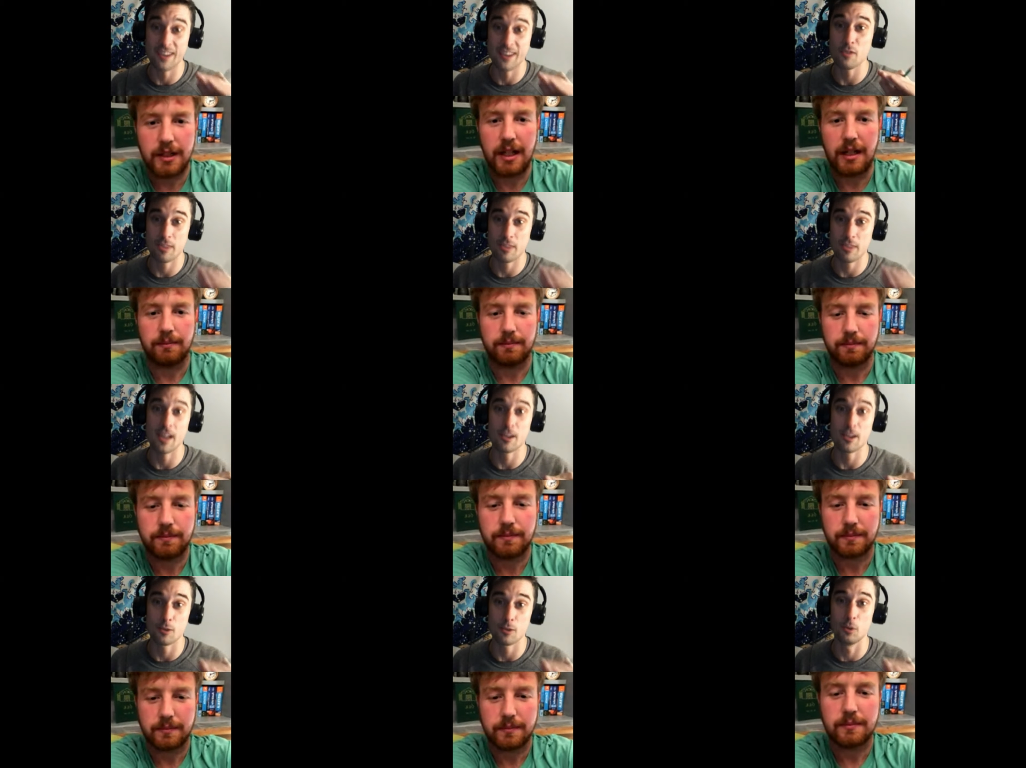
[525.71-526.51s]
Speaker 1: yeah. you
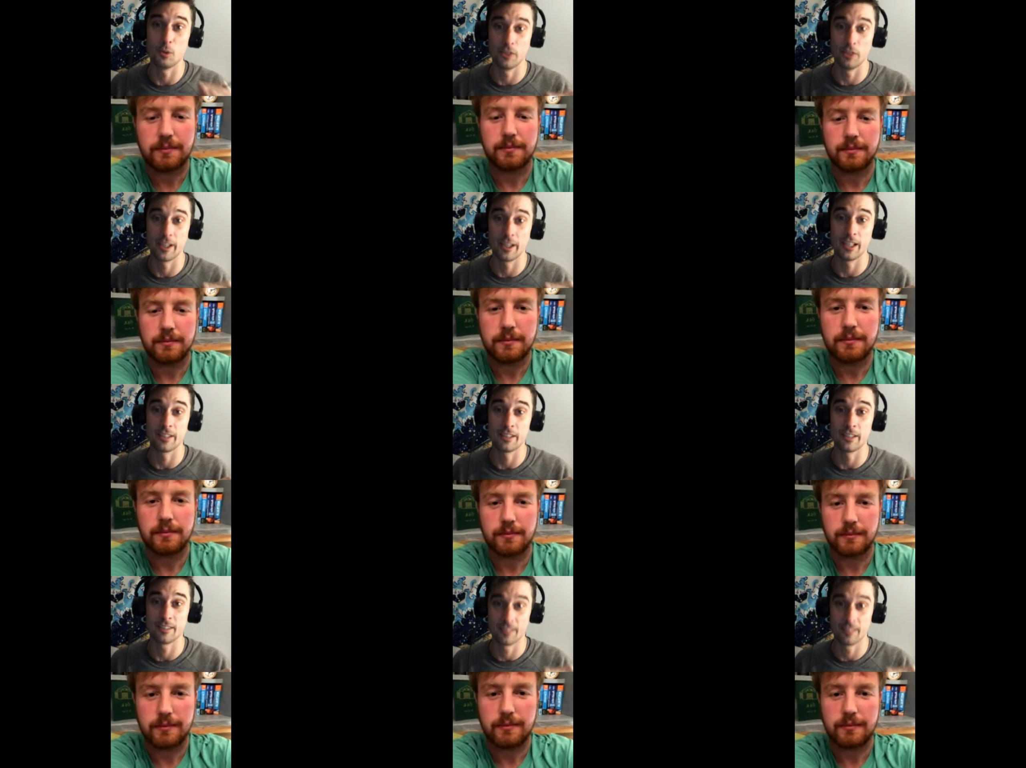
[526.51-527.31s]
think you will need.
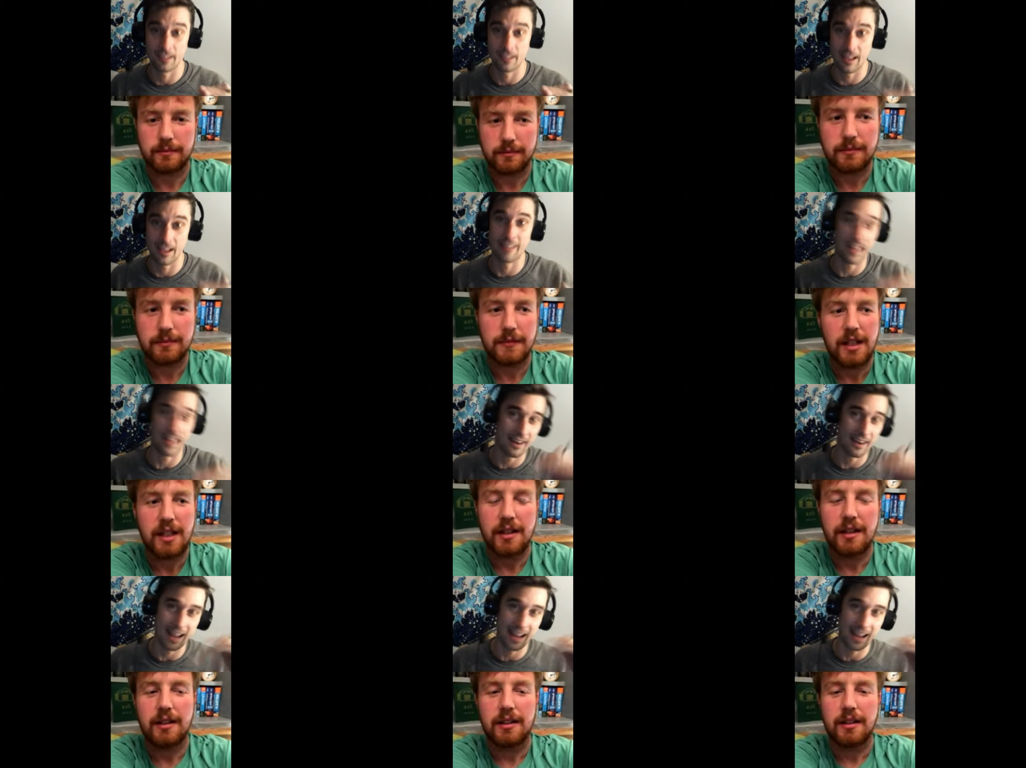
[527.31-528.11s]
That
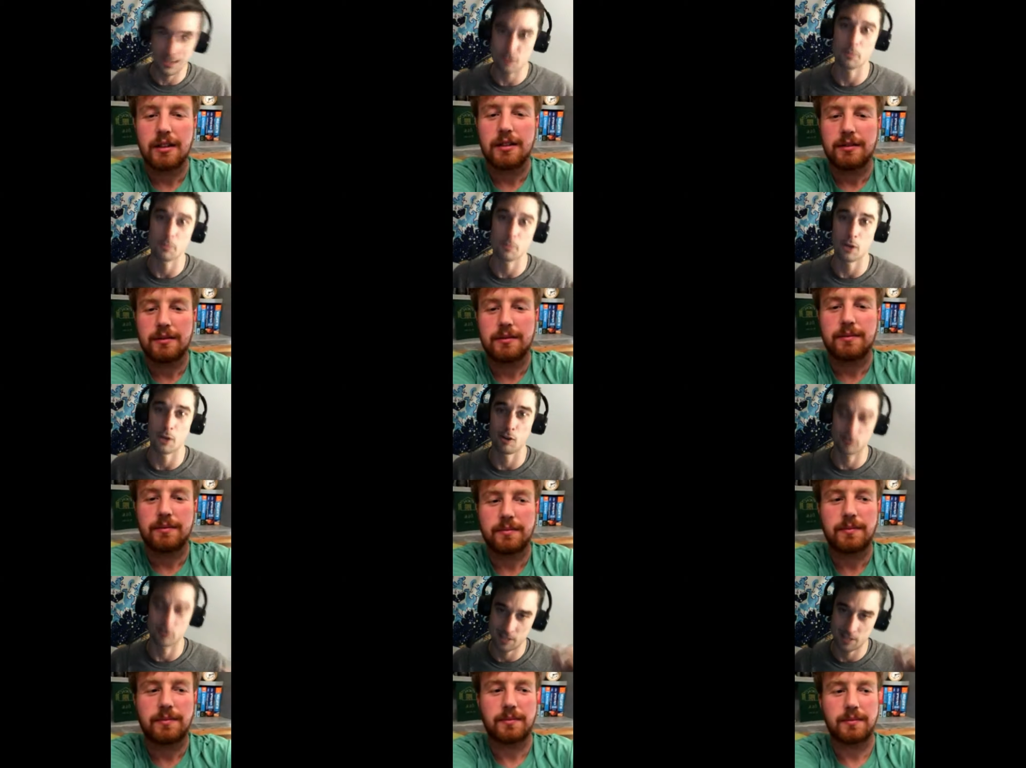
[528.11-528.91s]
extra
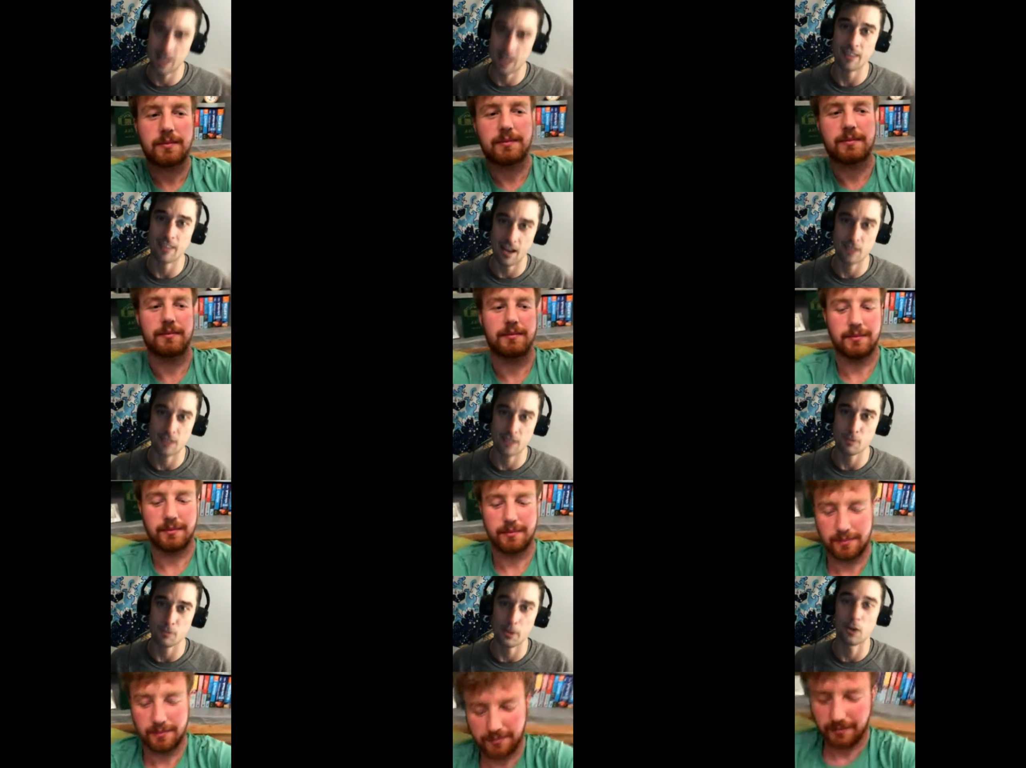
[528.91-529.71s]
bottle, take that
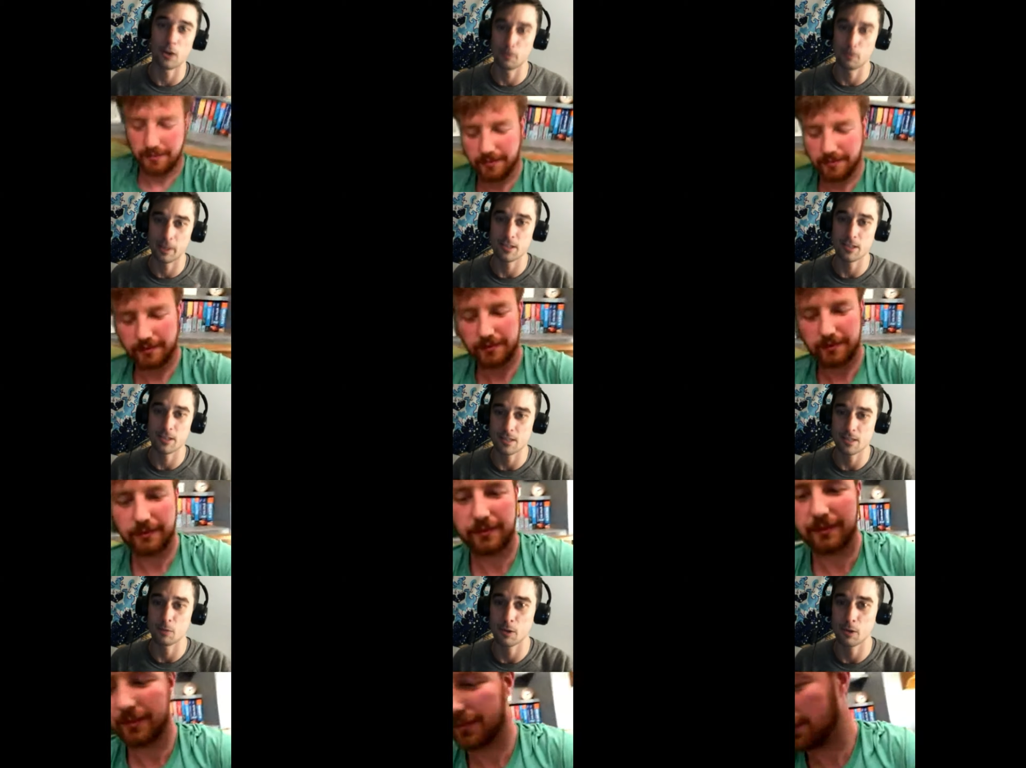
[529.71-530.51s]
extra bottle because
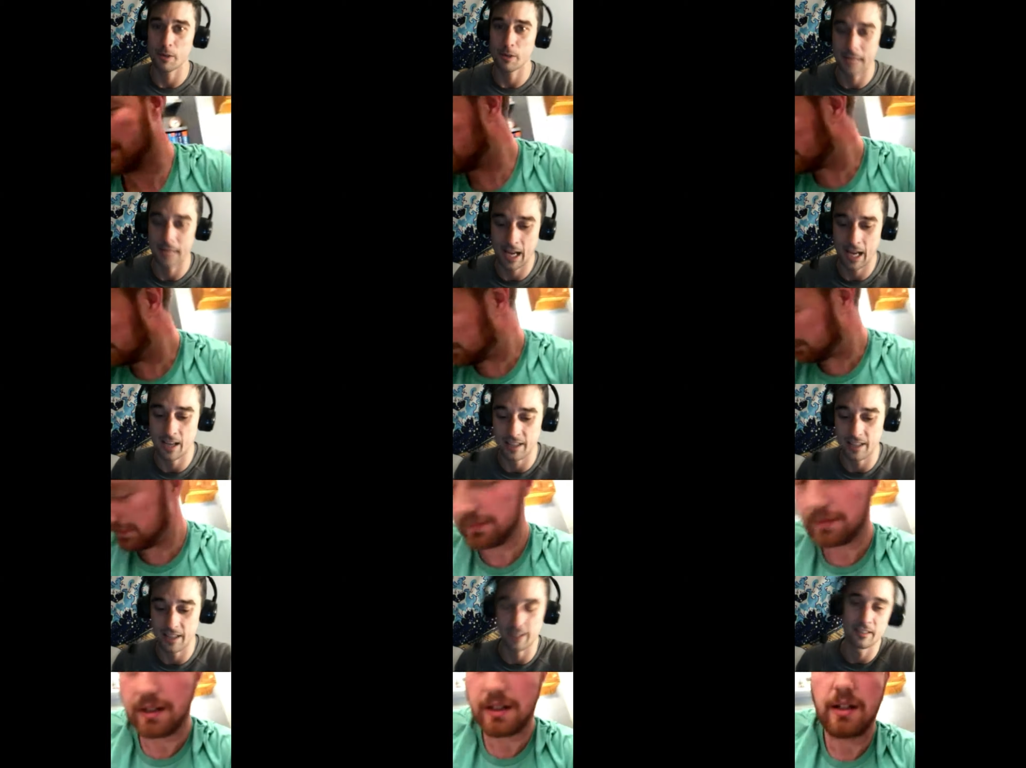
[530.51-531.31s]
it will come in
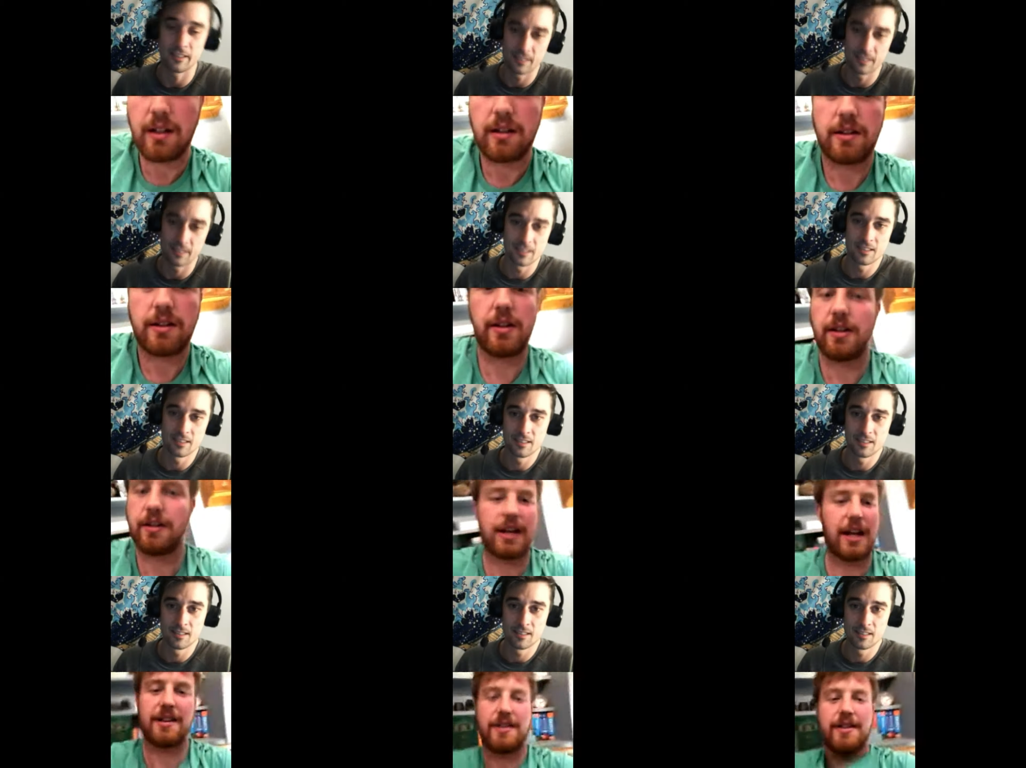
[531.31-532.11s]
handy
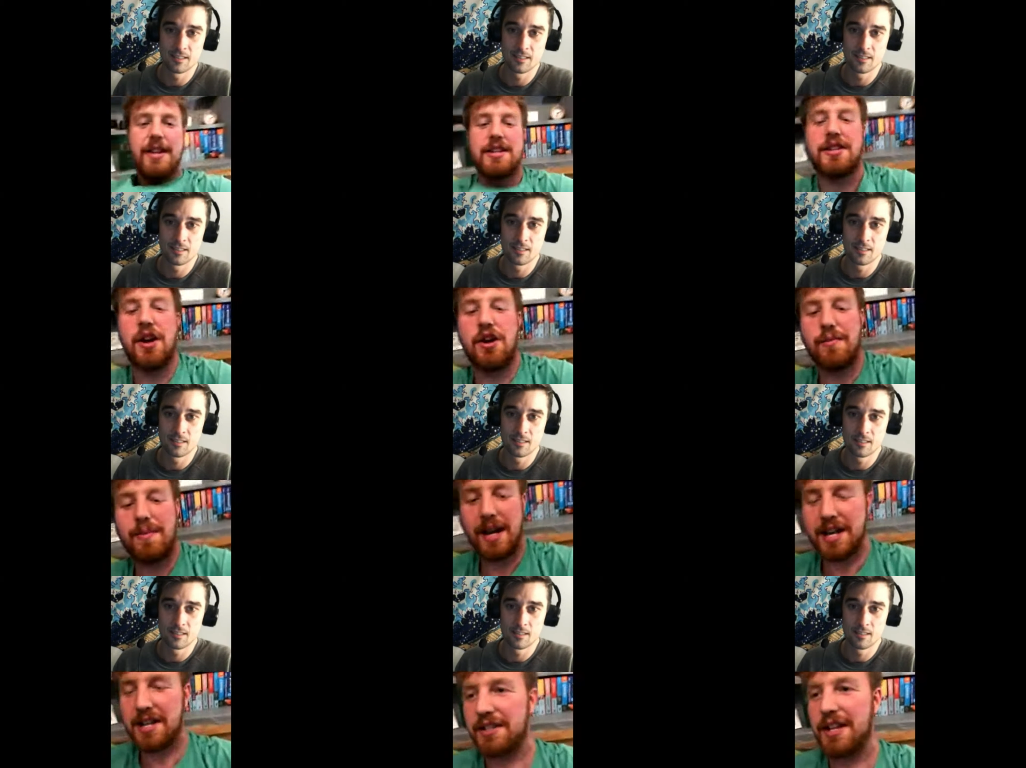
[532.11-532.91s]
Speaker 2: that there's no
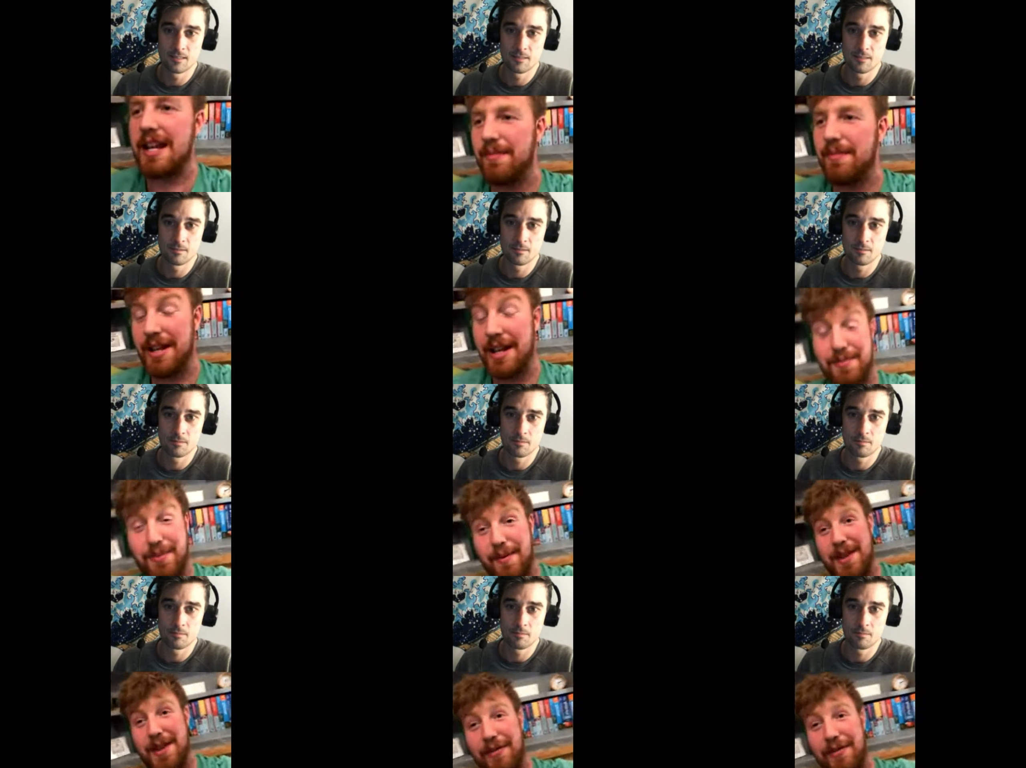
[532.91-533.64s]
better statement. That's probably the